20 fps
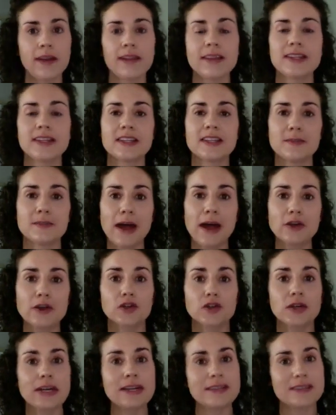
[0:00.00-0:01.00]
This is about
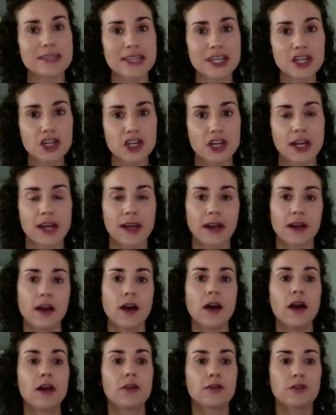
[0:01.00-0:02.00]
transitioning
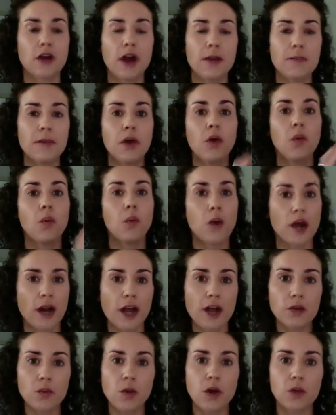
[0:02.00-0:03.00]
from
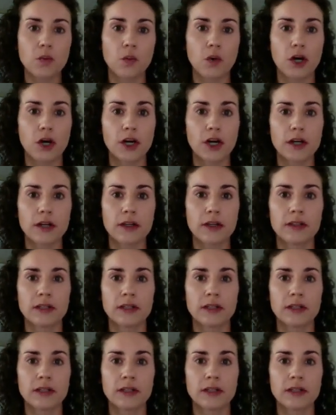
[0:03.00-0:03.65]
one-on-one work